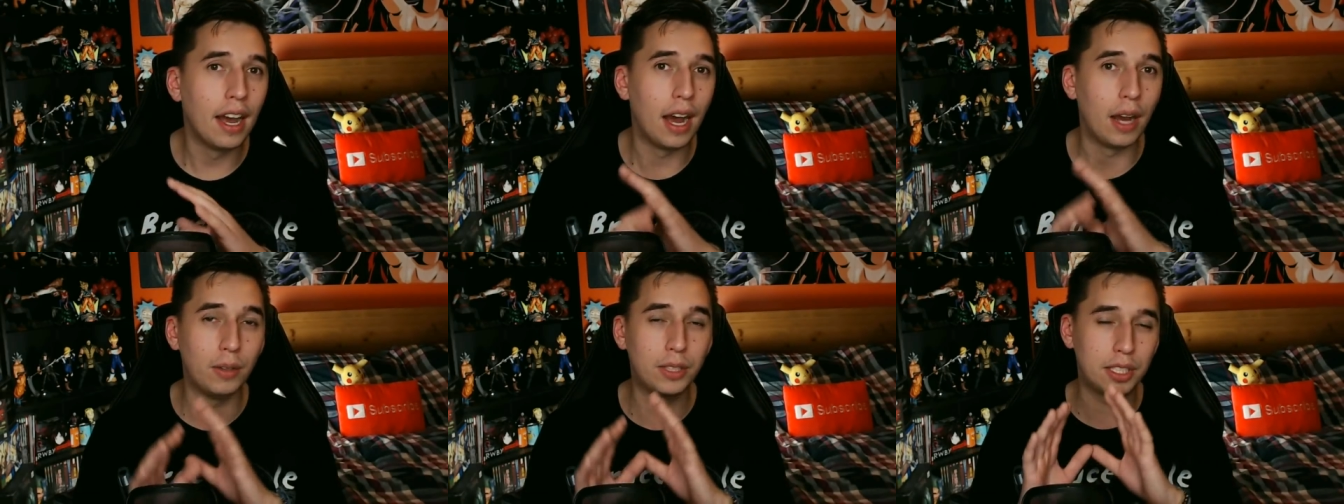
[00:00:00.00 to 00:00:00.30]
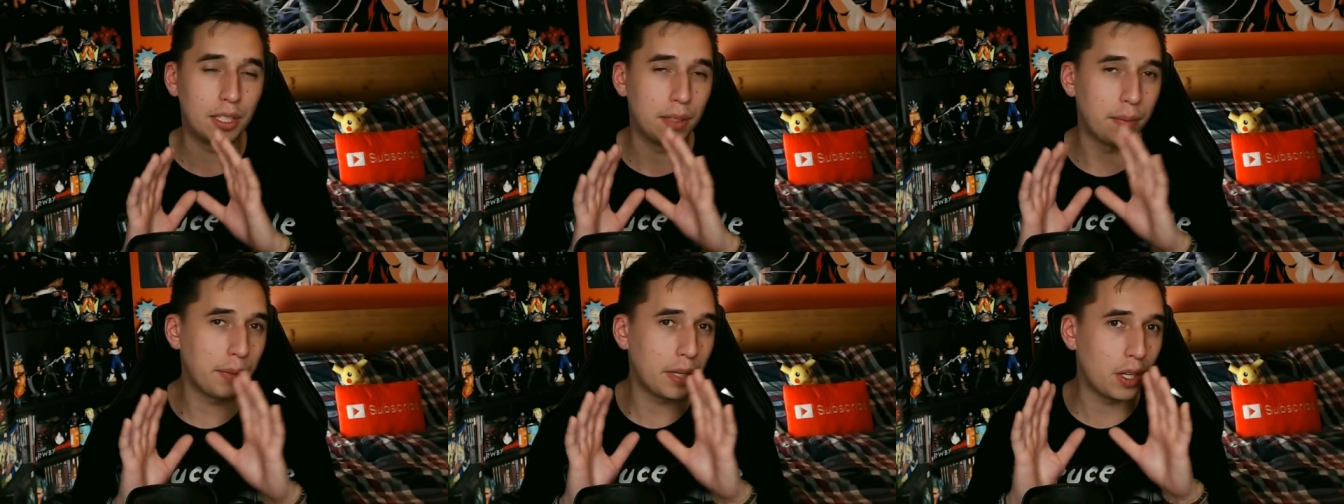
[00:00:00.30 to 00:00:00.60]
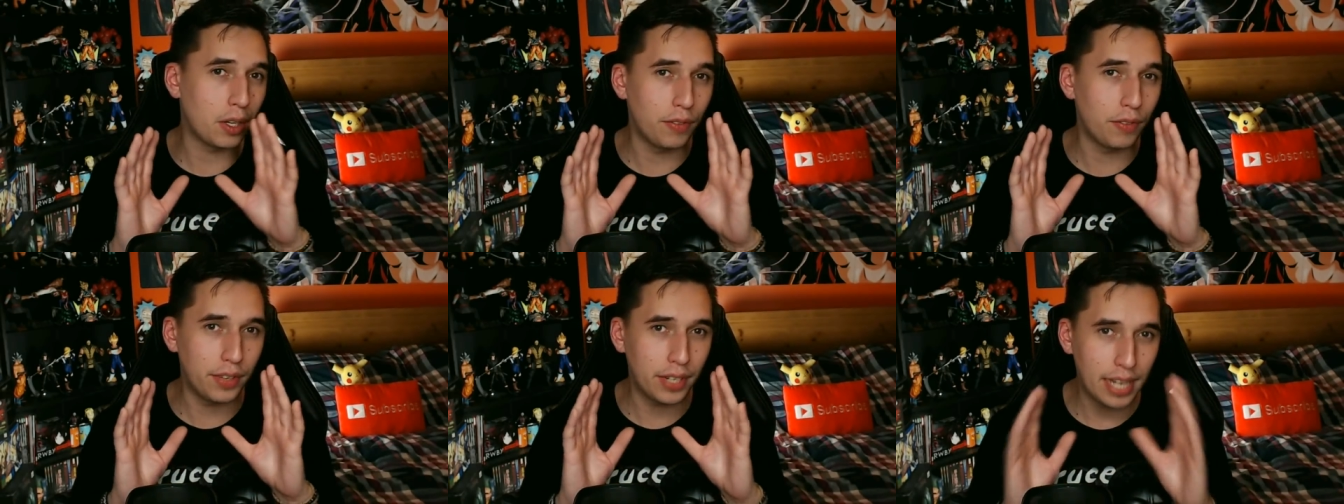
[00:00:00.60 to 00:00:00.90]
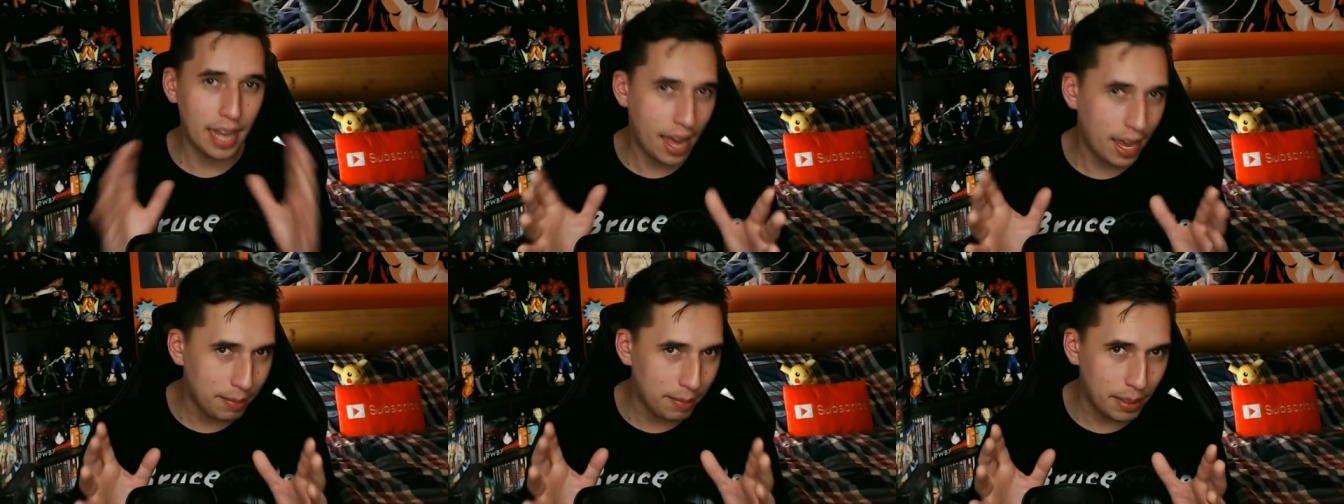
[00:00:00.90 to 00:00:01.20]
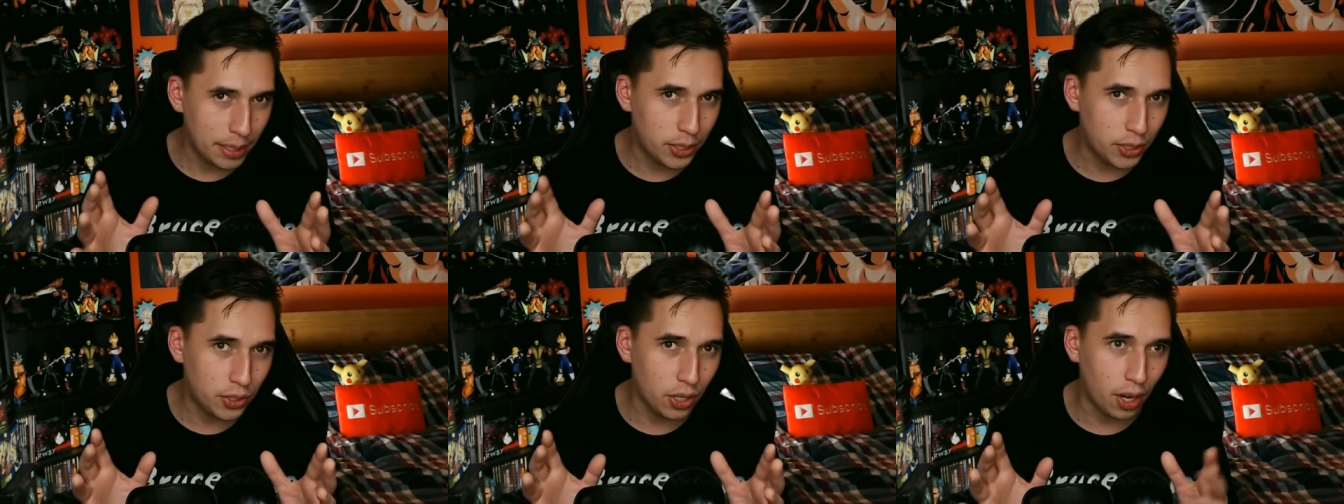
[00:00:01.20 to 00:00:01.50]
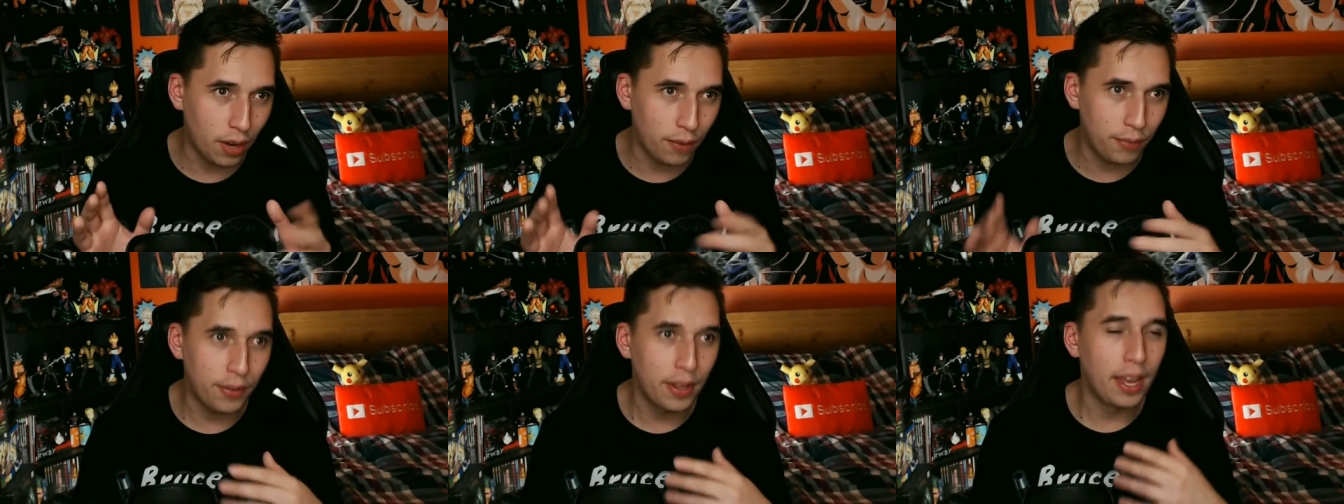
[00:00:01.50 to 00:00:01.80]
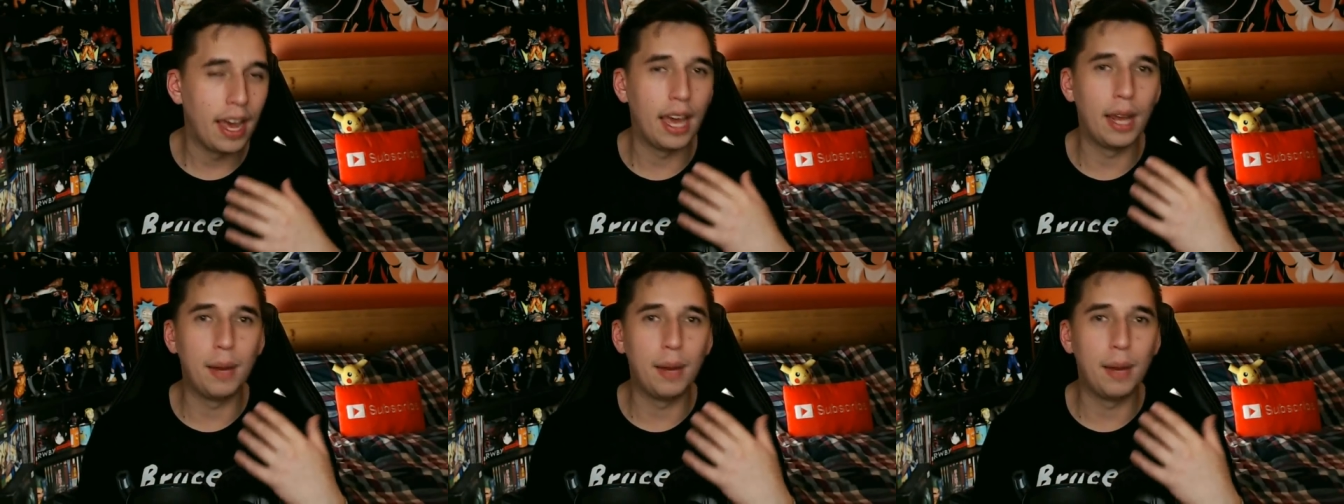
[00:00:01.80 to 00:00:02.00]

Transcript: I'll still be covering anime stuff.